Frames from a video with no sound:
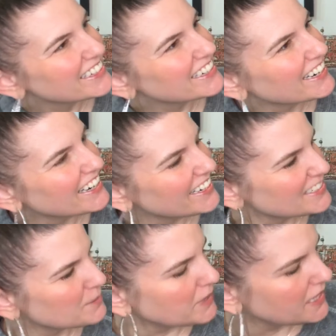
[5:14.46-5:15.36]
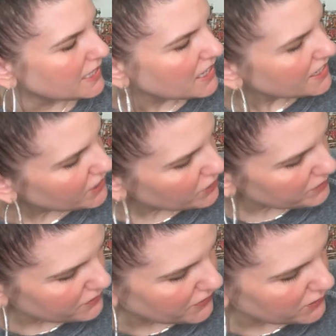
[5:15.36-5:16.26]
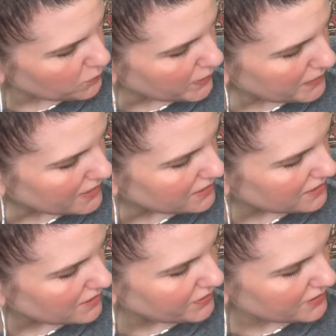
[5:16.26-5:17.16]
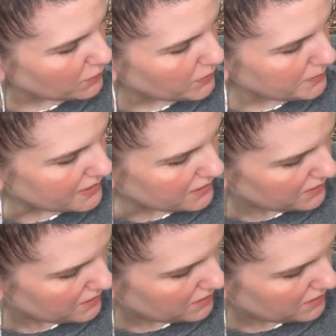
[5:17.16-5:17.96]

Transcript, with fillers: Cosby. You know, this yeah. feels women's. It feels like women's.